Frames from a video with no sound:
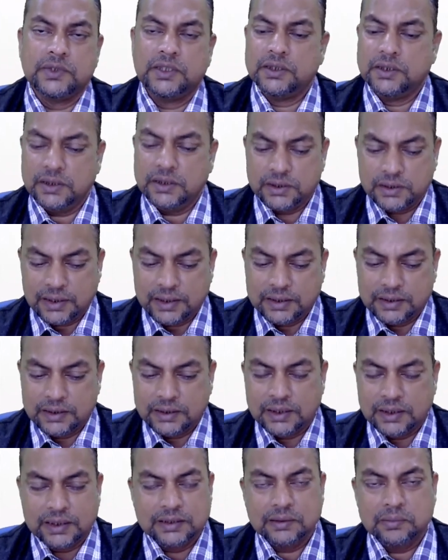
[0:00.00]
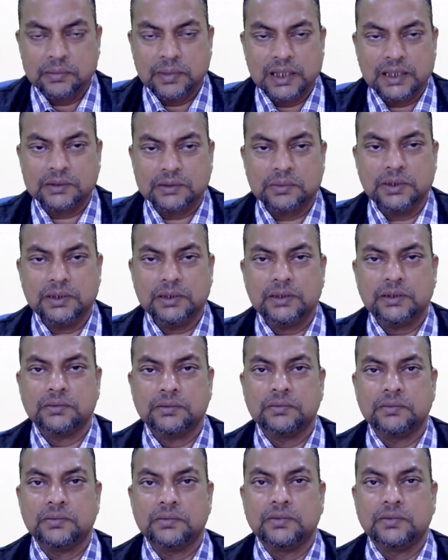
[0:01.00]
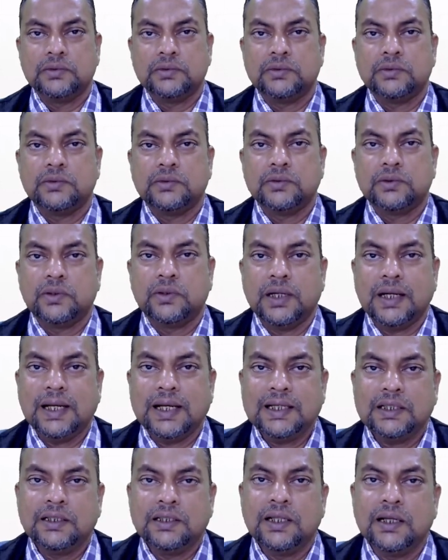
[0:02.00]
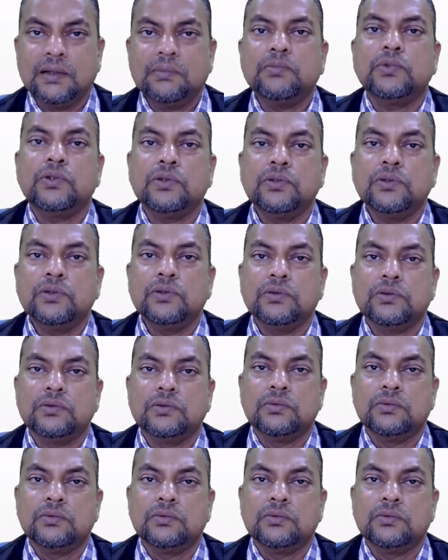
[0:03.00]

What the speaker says: They just attend as the management would like them to